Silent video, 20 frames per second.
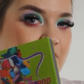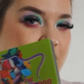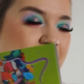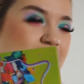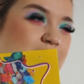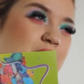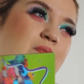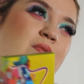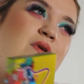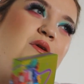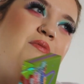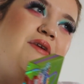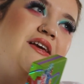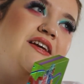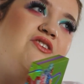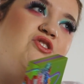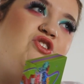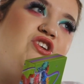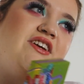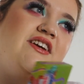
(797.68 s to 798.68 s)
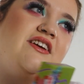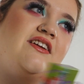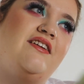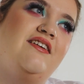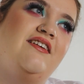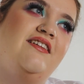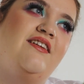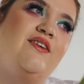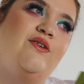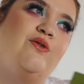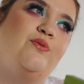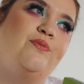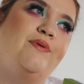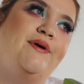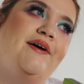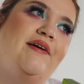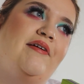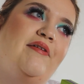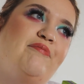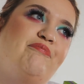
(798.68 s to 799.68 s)
might be me cheating a little
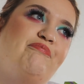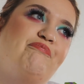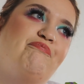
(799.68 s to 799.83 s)
bit.